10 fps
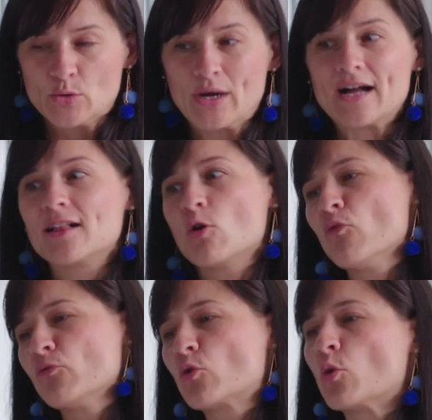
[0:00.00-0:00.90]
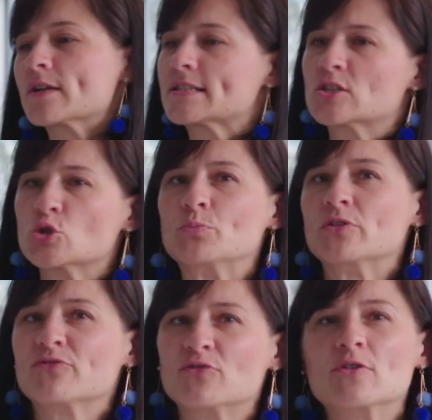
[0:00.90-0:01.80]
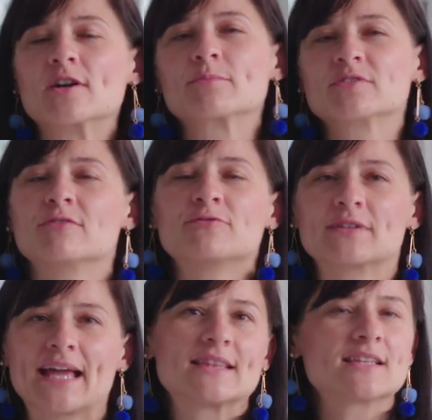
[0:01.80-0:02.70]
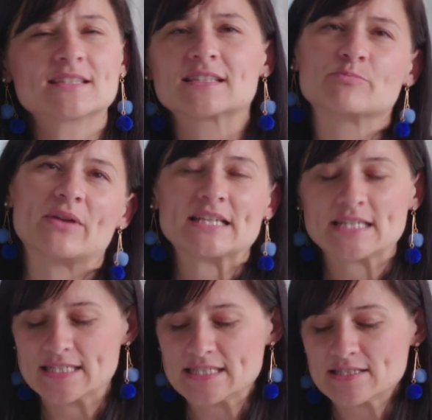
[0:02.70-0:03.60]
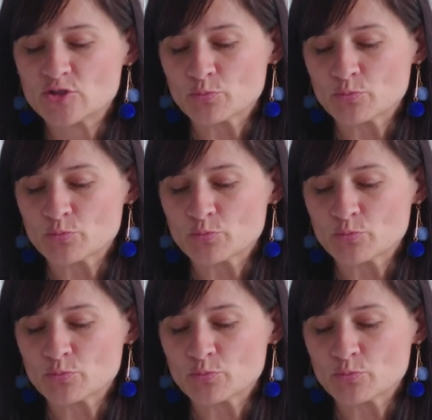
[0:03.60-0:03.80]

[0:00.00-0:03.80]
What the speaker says: Well, of course, to perform, don't forget this expression,